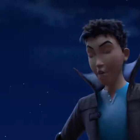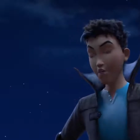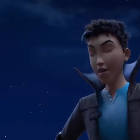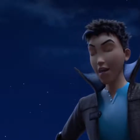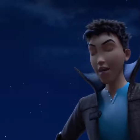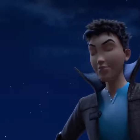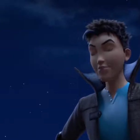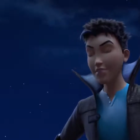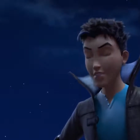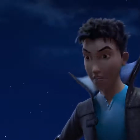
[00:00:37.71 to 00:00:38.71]
how times
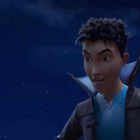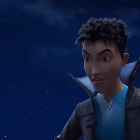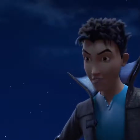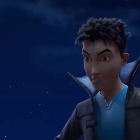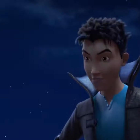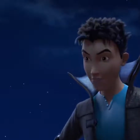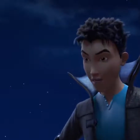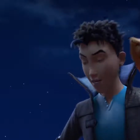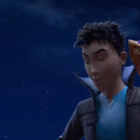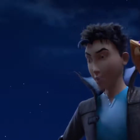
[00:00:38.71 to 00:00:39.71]
have changed!
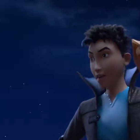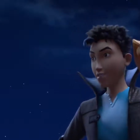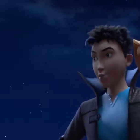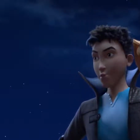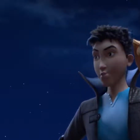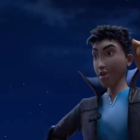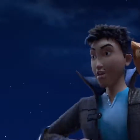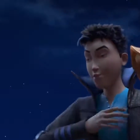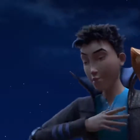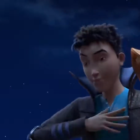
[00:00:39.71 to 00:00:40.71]
Mal wants to
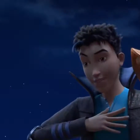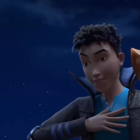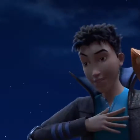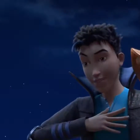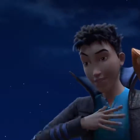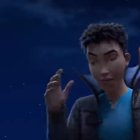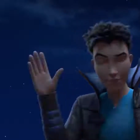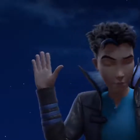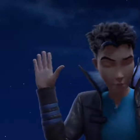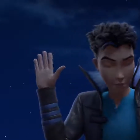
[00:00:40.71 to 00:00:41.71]
talk to me! I
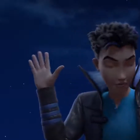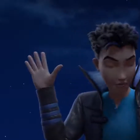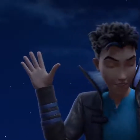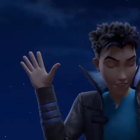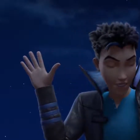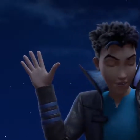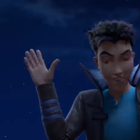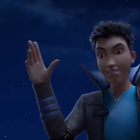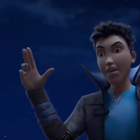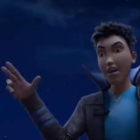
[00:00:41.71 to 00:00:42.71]
have to admit, there was a
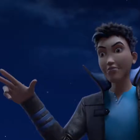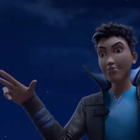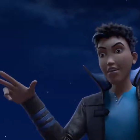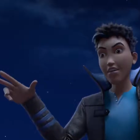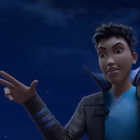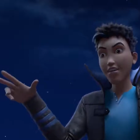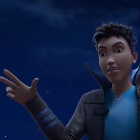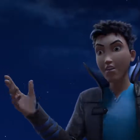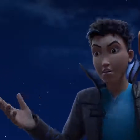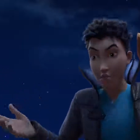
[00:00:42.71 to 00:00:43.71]
time when I hung
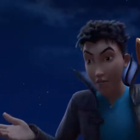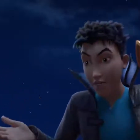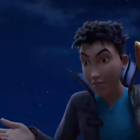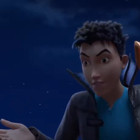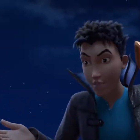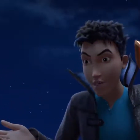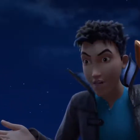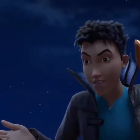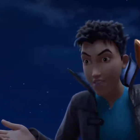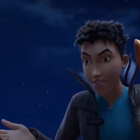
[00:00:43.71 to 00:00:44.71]
on your every
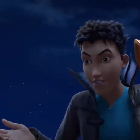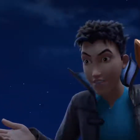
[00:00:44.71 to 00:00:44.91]
word.